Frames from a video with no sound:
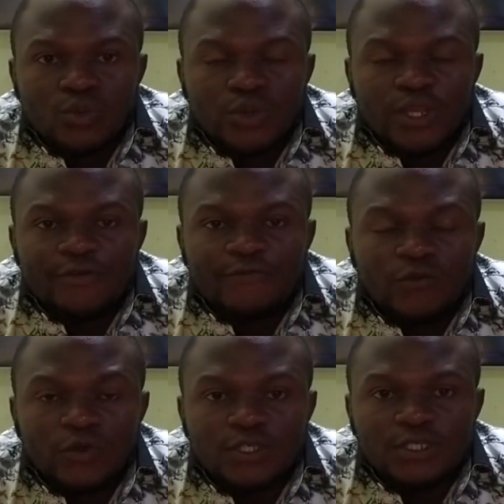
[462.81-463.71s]
when the
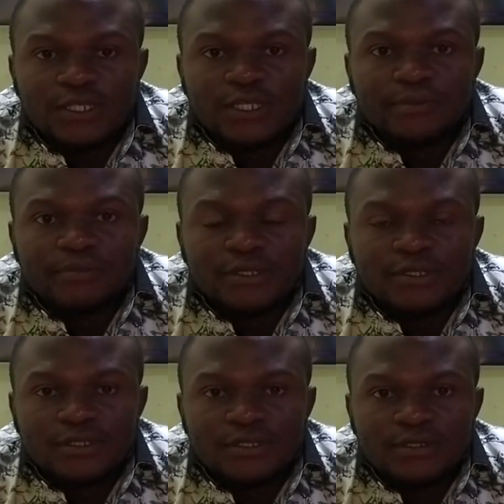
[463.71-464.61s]
fluids in the
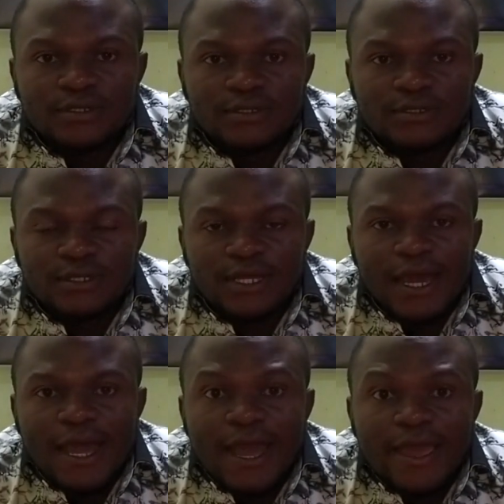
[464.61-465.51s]
body
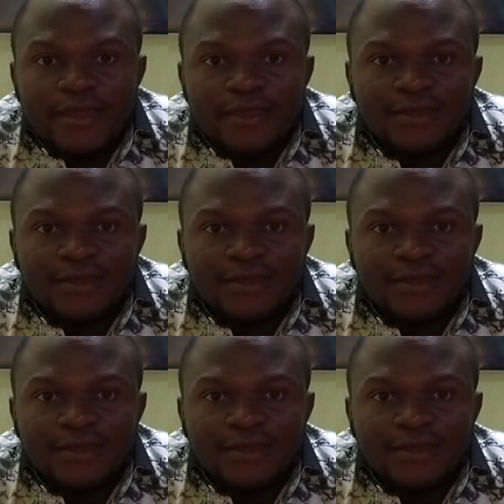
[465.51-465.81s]
are high,